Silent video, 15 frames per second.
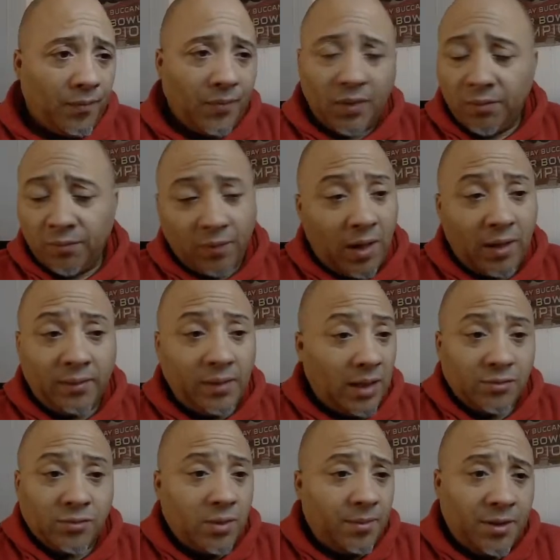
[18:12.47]
Right? That's
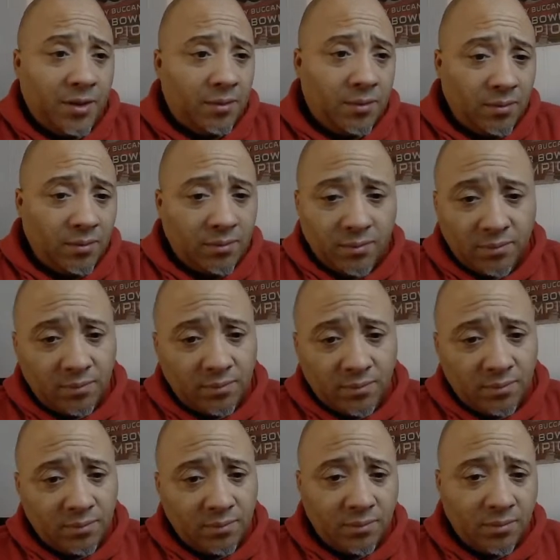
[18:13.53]
what I'm going to do.
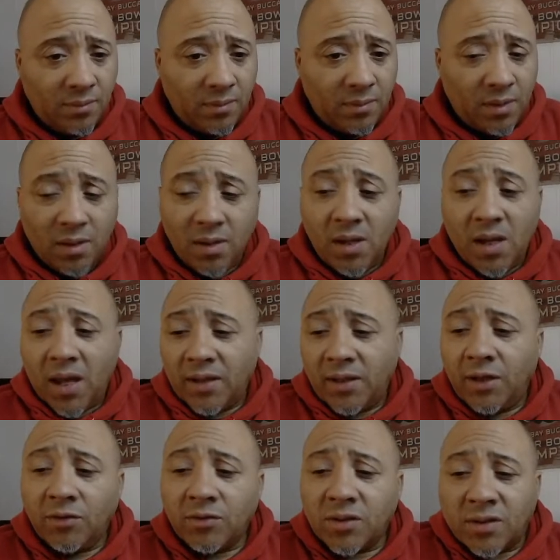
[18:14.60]
And
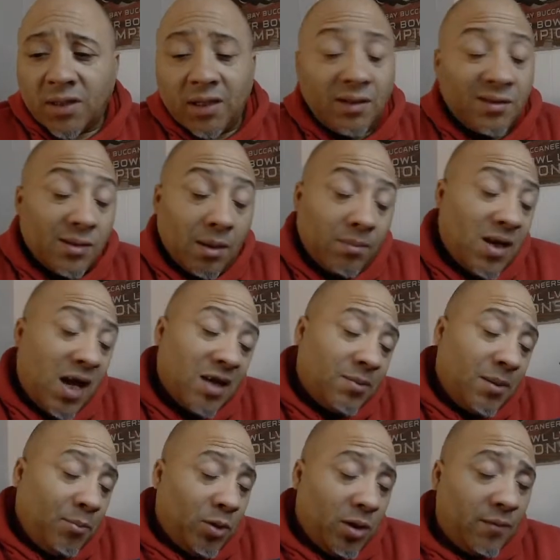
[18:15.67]
here's the thing, sometimes
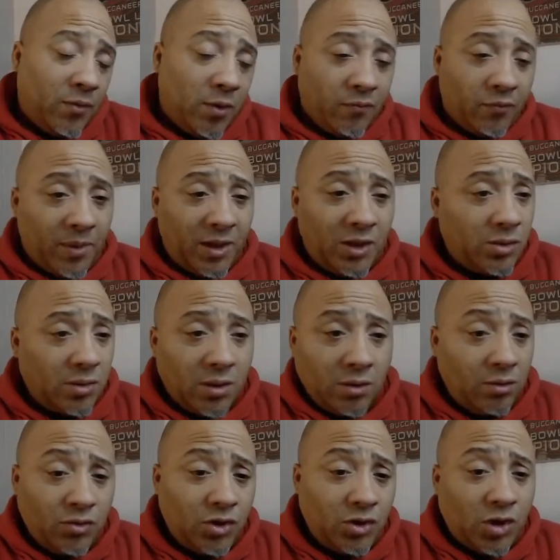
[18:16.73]
people give you information and
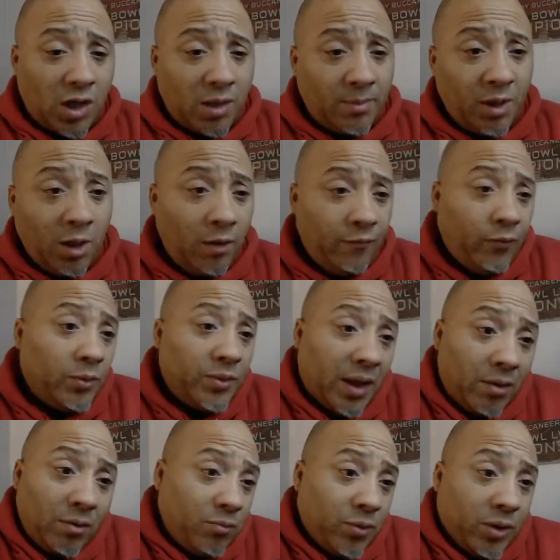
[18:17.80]
they're just trying to be helpful. They
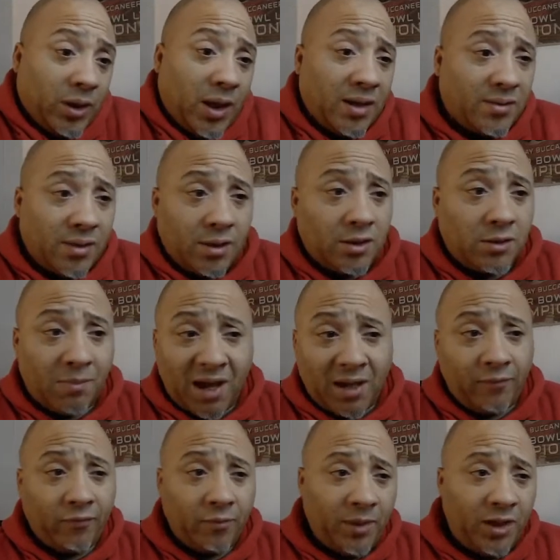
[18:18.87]
don't realize that it's bad
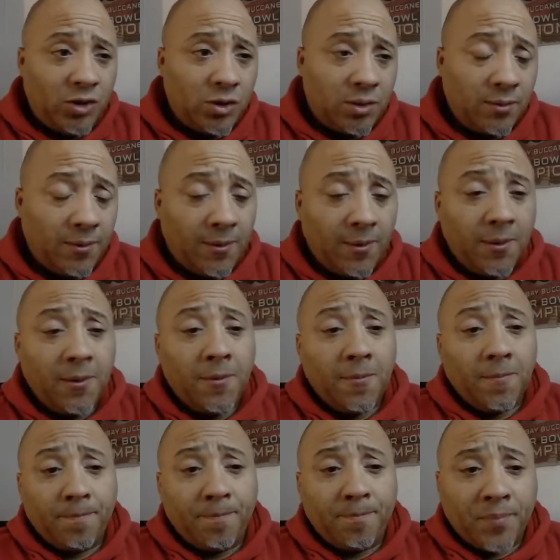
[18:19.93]
information.
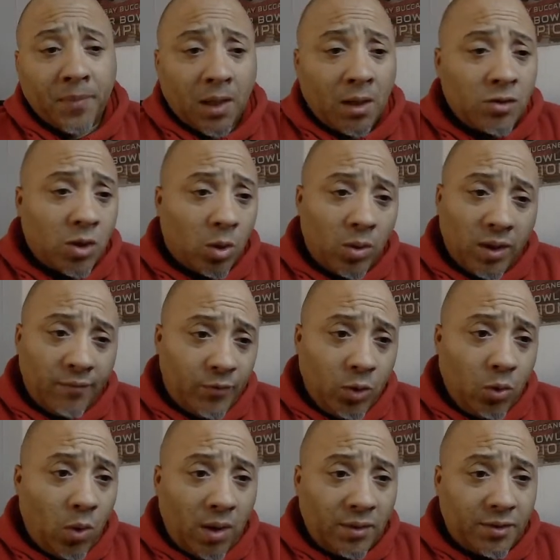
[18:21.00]
So if you
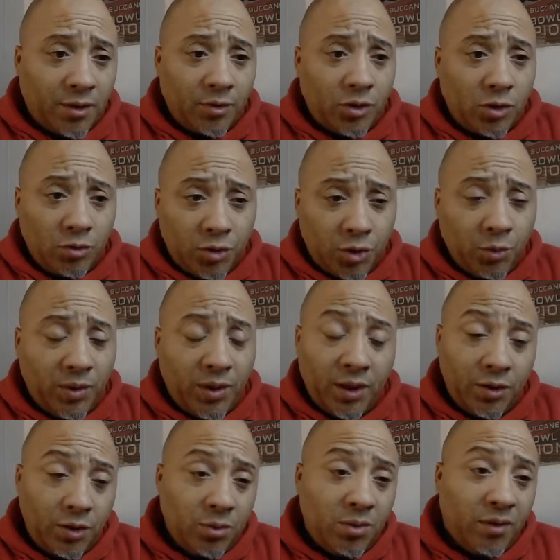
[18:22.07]
go out there and you do it
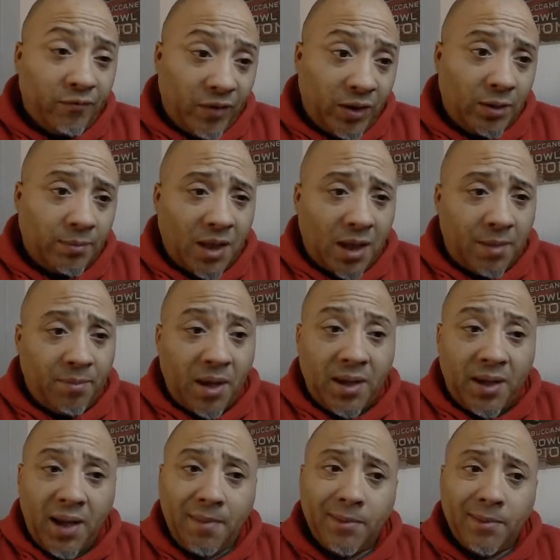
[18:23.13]
and you develop that bad
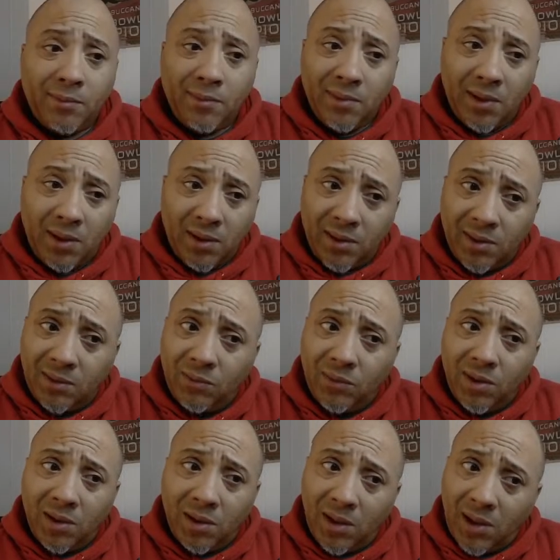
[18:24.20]
habit, yeah,
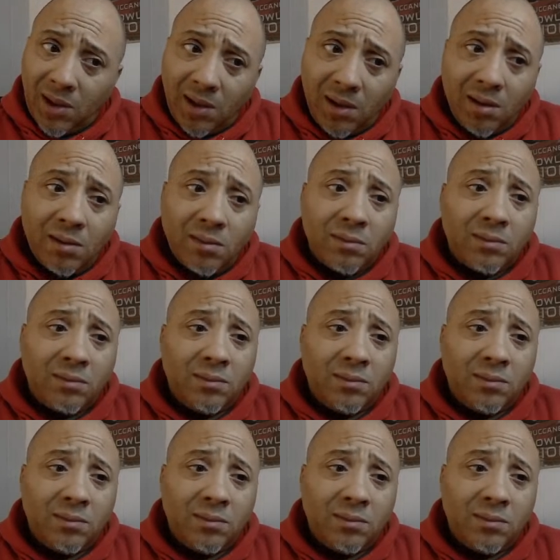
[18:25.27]
well,